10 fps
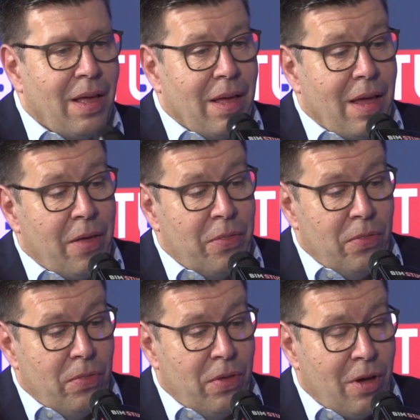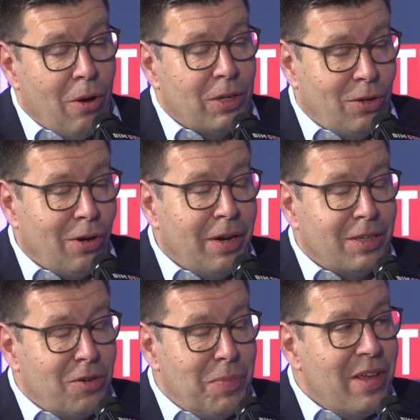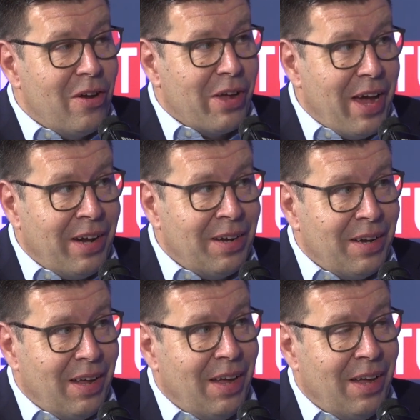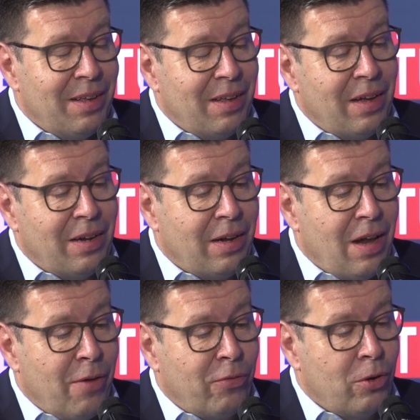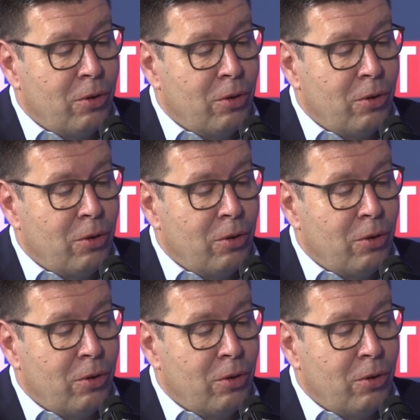Yeah, the goal certainly is to be here again. I'd love to do